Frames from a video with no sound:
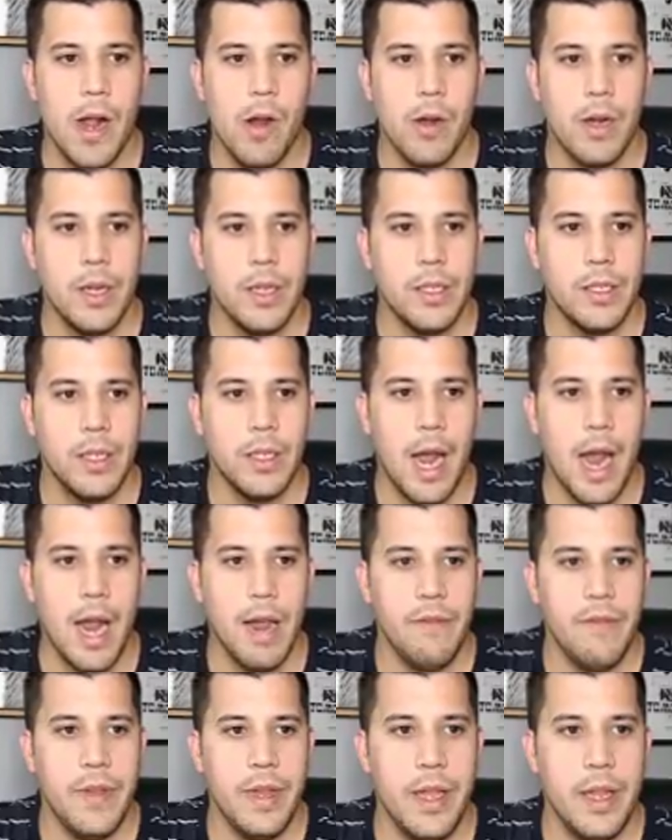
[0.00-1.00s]
now because
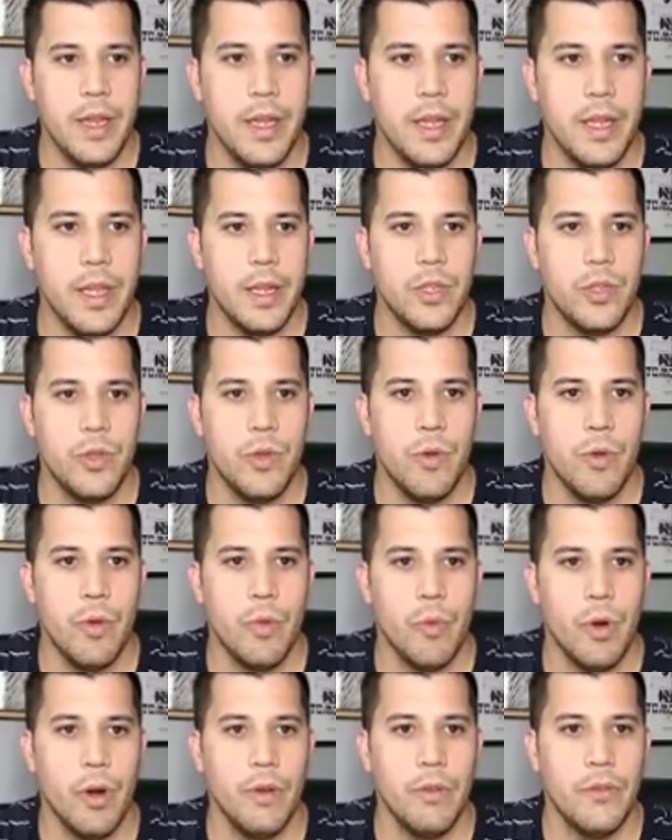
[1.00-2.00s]
IV is through
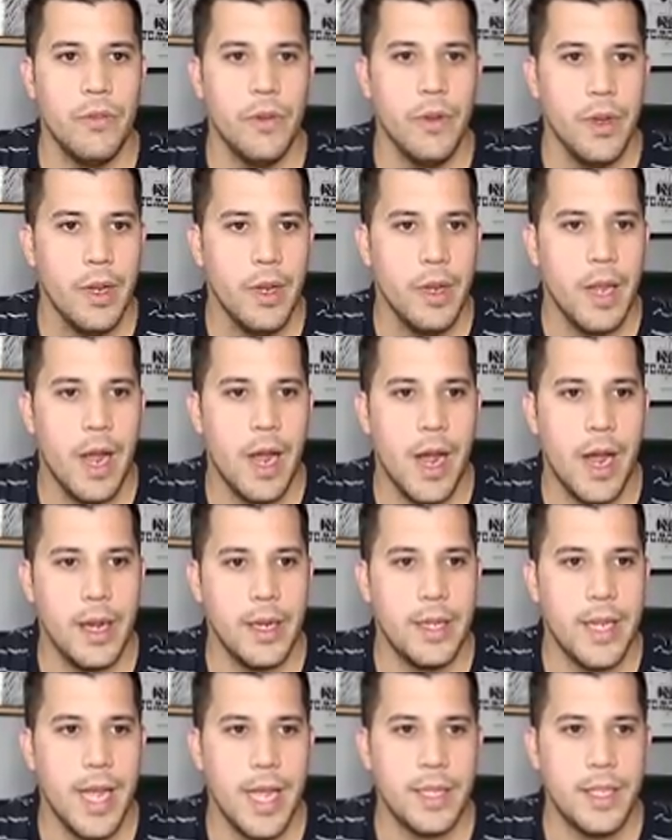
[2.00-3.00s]
the roof
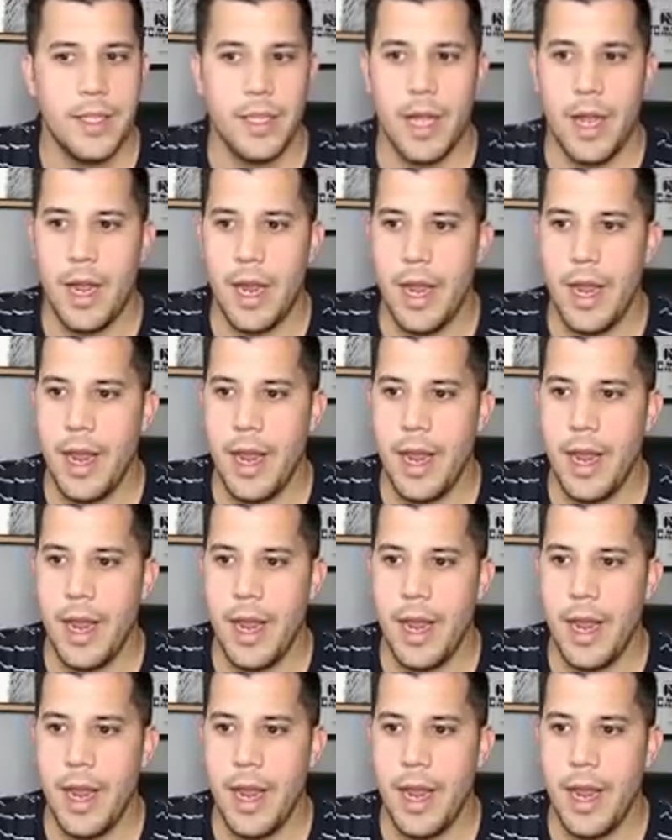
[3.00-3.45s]
on Tesla,